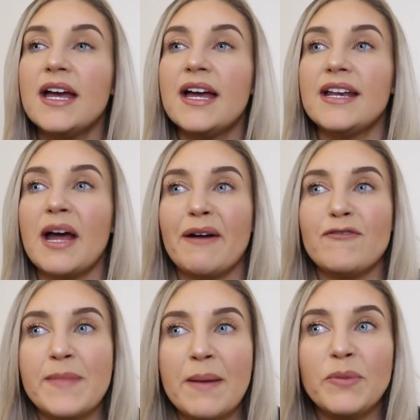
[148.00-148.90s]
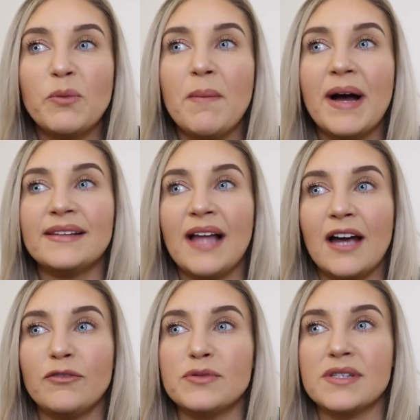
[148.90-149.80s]
Now, I remember what my
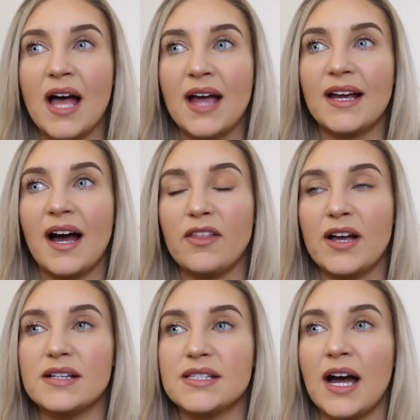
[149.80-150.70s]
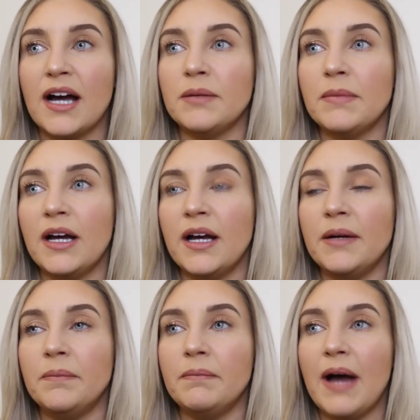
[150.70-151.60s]
life was like at that time.
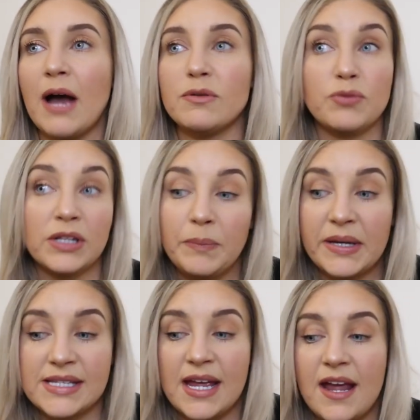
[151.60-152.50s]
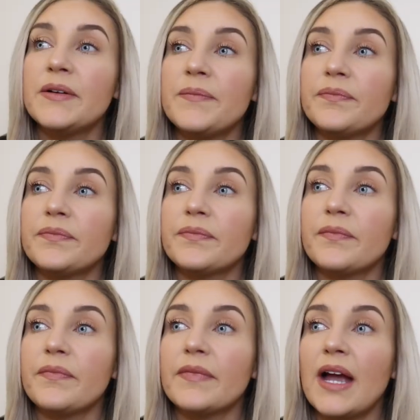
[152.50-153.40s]
I was really busy.
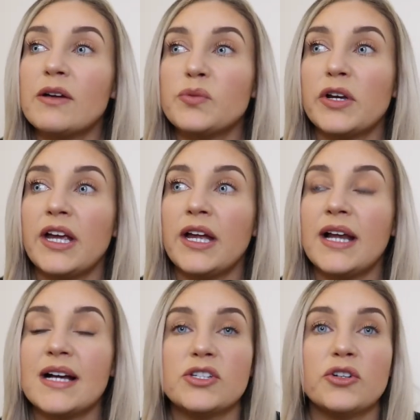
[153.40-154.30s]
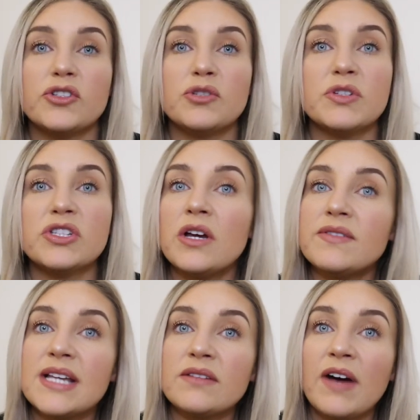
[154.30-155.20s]
I was working as a customer
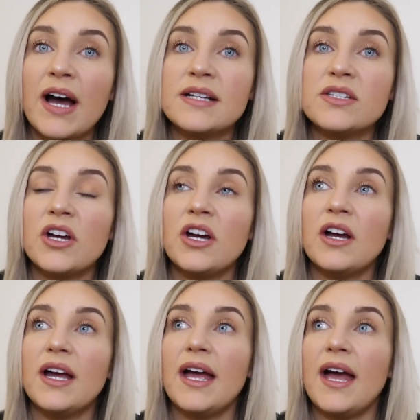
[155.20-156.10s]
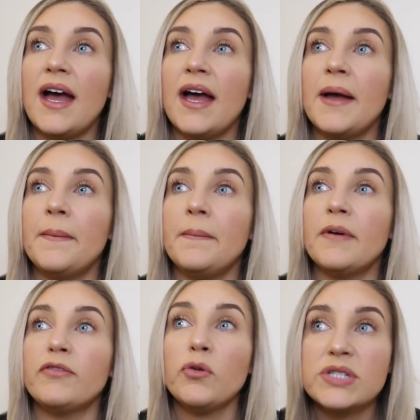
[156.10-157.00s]
service advisor
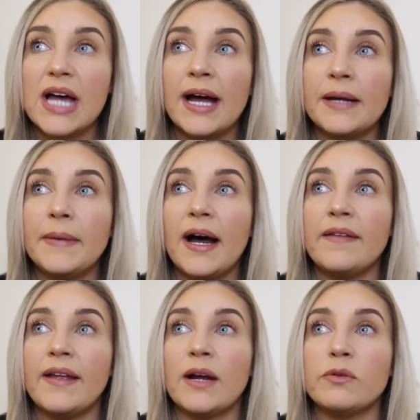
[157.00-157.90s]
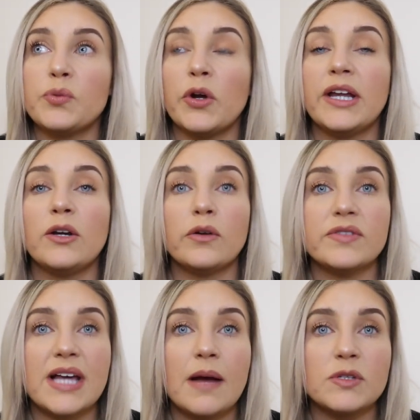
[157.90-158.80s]
full-time, and then I was working
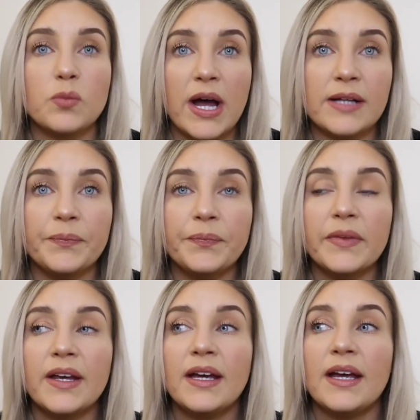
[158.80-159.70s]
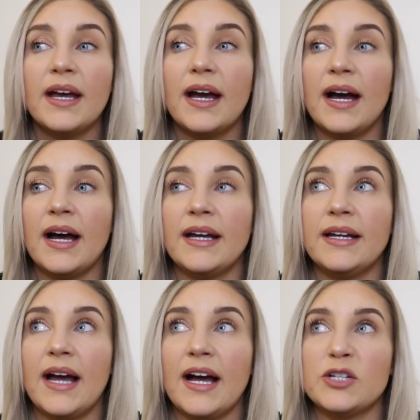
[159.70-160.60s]
overtime as well. I
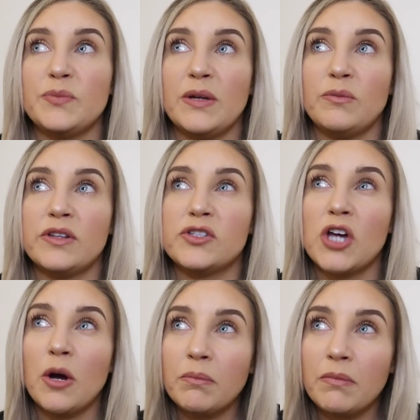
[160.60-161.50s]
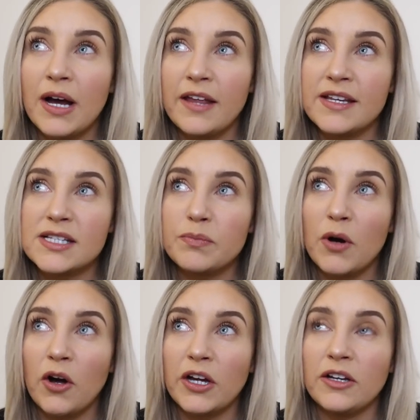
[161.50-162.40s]
had been with Tom at this
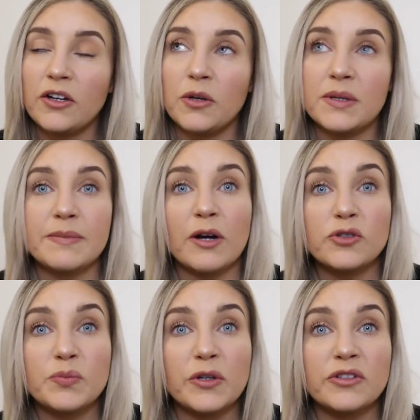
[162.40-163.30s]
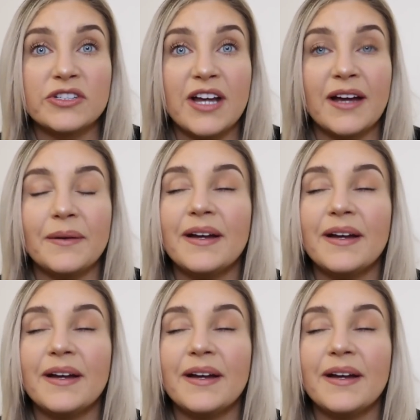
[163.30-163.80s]
point, who is my husband now,